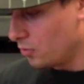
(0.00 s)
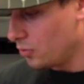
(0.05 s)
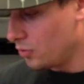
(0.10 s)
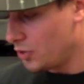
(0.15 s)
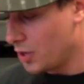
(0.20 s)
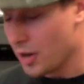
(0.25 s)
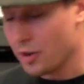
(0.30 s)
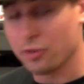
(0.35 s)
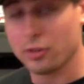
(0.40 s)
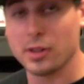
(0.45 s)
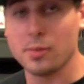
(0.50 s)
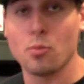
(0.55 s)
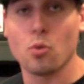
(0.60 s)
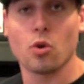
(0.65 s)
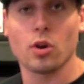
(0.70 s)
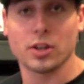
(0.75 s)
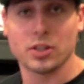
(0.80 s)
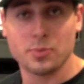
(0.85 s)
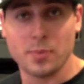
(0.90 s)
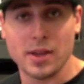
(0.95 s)
generally
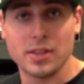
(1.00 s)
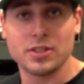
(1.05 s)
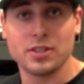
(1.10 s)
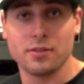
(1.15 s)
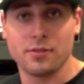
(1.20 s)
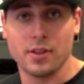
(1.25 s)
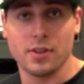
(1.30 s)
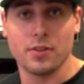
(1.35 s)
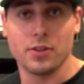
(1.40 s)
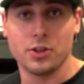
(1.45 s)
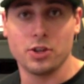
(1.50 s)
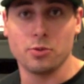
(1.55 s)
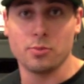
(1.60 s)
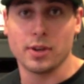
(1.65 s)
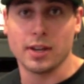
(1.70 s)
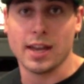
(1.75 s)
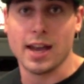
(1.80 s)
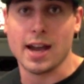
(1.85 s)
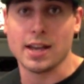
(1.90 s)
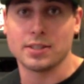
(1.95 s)
more expensive than the
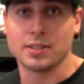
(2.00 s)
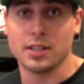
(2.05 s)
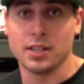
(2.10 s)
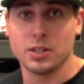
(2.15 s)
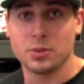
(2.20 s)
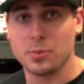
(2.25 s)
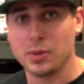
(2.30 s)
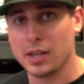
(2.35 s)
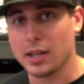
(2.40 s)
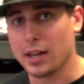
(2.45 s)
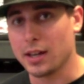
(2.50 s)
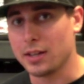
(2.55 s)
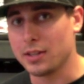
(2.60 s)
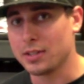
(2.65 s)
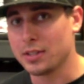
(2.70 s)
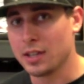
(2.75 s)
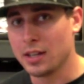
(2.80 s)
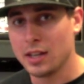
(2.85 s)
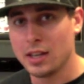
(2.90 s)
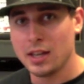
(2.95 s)
humic acid is
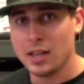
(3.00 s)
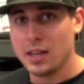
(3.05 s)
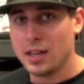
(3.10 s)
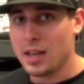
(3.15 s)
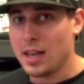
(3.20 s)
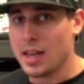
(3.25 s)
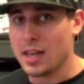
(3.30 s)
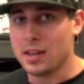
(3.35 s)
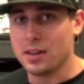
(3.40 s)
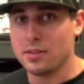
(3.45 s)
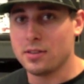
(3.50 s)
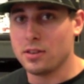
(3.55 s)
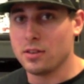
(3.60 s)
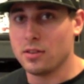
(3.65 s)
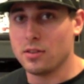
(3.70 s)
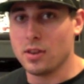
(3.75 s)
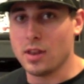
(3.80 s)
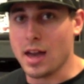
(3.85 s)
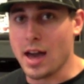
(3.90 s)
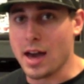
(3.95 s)
because it,
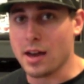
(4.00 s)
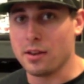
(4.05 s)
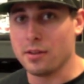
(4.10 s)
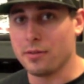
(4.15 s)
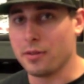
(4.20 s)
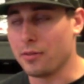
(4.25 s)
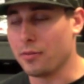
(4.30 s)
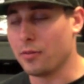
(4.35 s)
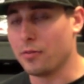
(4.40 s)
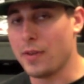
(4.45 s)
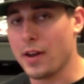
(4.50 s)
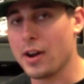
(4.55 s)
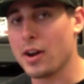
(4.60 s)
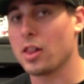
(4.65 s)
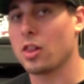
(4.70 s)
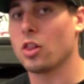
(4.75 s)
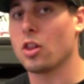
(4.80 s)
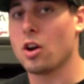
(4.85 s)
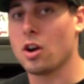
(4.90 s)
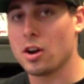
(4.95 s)
out of a very
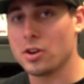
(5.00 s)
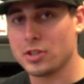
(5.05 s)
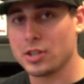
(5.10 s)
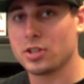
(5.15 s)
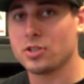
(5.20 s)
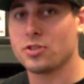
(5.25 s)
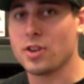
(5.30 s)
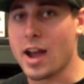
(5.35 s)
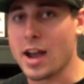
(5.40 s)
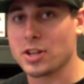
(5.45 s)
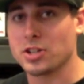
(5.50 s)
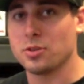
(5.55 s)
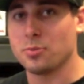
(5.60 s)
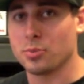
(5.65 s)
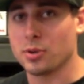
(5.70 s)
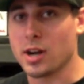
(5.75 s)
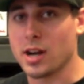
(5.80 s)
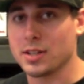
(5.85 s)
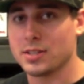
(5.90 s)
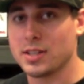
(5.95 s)
large extraction
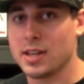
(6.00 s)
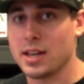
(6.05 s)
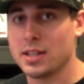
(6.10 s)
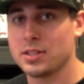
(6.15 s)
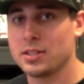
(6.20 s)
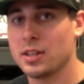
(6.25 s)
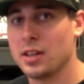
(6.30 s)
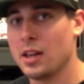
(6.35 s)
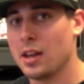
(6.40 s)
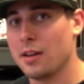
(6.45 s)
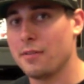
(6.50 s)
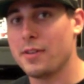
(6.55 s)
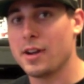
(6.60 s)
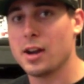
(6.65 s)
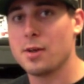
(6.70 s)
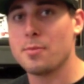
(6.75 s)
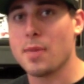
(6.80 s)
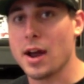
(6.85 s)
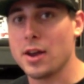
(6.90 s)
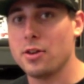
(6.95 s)
process, a
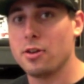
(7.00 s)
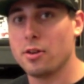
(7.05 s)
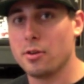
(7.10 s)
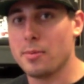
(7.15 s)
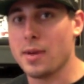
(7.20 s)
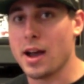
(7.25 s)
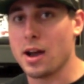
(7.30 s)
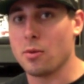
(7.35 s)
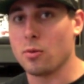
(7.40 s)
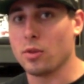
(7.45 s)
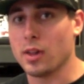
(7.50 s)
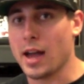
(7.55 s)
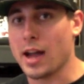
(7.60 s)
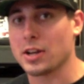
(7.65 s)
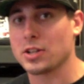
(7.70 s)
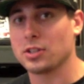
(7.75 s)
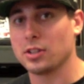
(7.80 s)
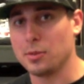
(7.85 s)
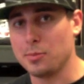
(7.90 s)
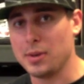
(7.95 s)
very minute amount will
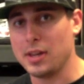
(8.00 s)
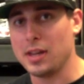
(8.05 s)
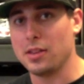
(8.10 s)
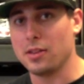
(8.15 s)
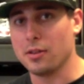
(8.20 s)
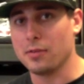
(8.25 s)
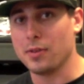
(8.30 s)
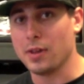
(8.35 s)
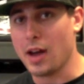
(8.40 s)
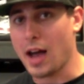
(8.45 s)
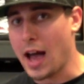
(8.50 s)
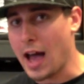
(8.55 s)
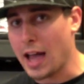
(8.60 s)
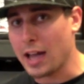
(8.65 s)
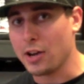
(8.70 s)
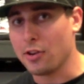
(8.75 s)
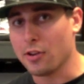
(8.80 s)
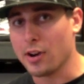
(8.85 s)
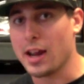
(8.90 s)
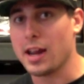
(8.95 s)
actually be the
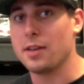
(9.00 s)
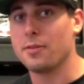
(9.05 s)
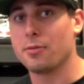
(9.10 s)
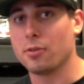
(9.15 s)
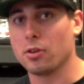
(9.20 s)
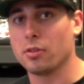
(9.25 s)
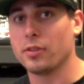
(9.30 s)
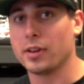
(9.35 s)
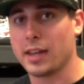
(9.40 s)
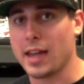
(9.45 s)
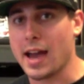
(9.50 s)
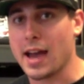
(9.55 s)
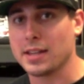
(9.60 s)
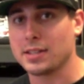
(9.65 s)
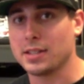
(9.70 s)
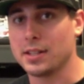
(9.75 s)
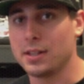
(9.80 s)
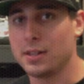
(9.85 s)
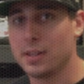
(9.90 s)
high grade fulvic acid.